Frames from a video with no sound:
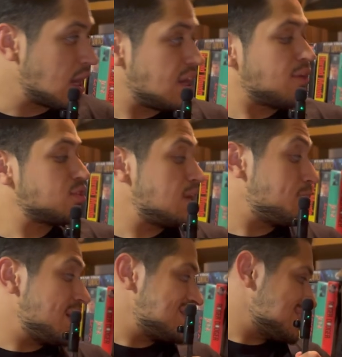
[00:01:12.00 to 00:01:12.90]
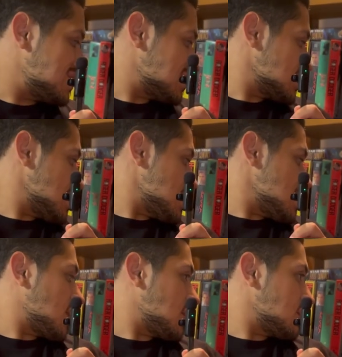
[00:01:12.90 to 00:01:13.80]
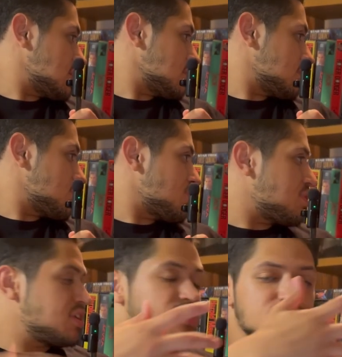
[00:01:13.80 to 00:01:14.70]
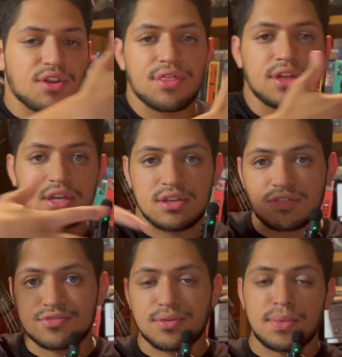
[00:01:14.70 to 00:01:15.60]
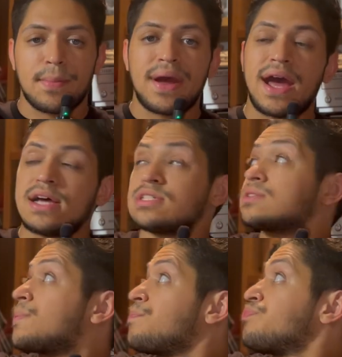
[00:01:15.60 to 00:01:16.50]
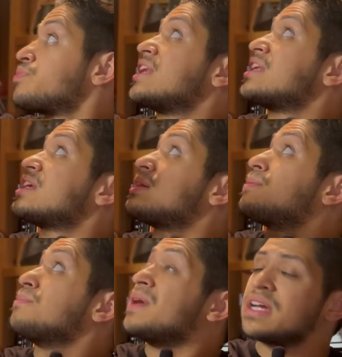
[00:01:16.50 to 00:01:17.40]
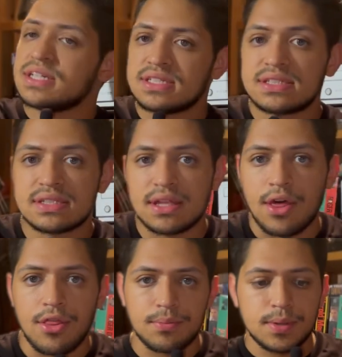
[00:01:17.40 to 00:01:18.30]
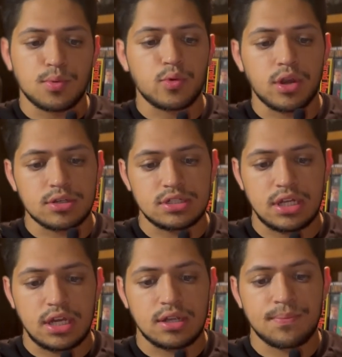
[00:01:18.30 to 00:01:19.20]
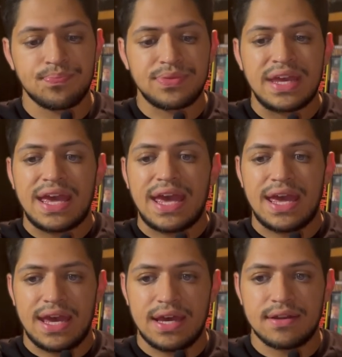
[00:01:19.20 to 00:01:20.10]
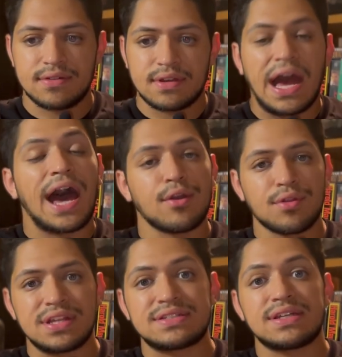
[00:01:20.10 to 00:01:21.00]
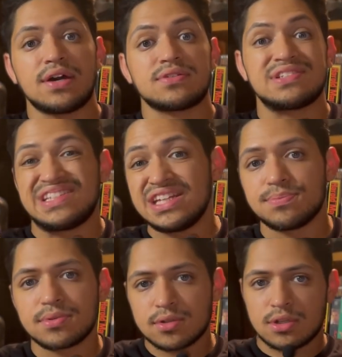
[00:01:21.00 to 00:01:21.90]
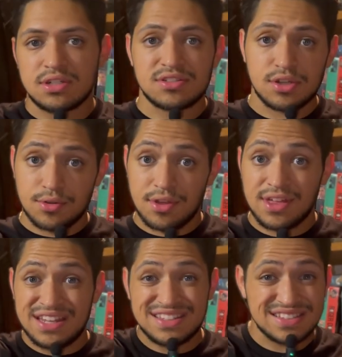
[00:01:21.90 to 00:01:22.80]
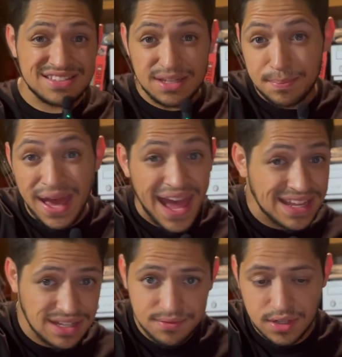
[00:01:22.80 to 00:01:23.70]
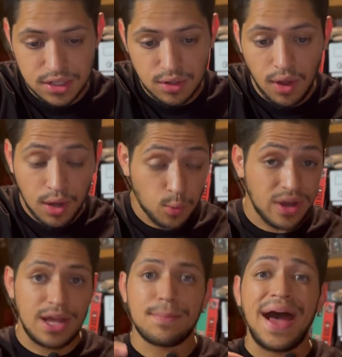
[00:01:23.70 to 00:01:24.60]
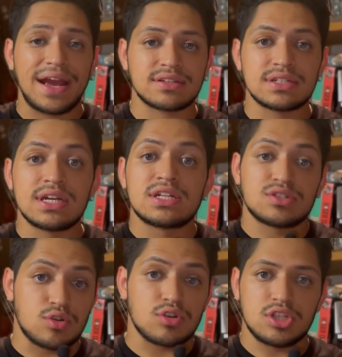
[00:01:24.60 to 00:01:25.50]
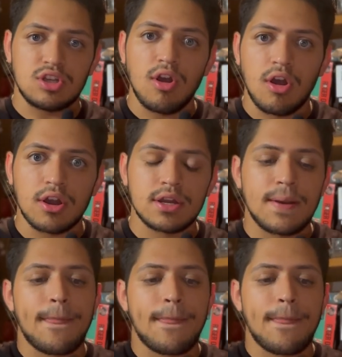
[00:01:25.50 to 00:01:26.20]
an everyday basis that these are things from the past that make us the people we are today. And I know that sounds deep considering that this is a packing video on what I packed to go to DR,